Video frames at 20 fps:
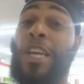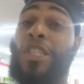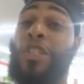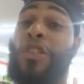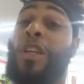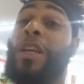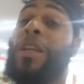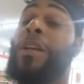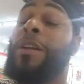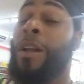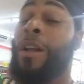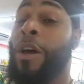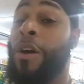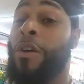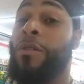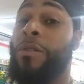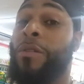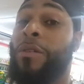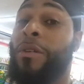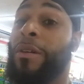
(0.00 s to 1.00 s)
case you didn't
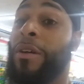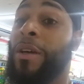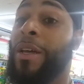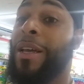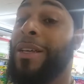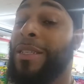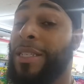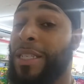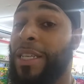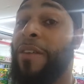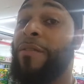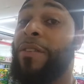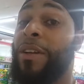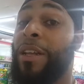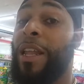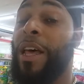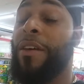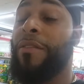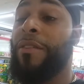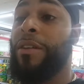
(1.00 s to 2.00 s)
know,
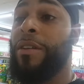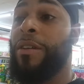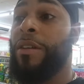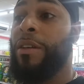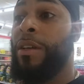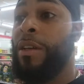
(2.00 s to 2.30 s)
7-Eleven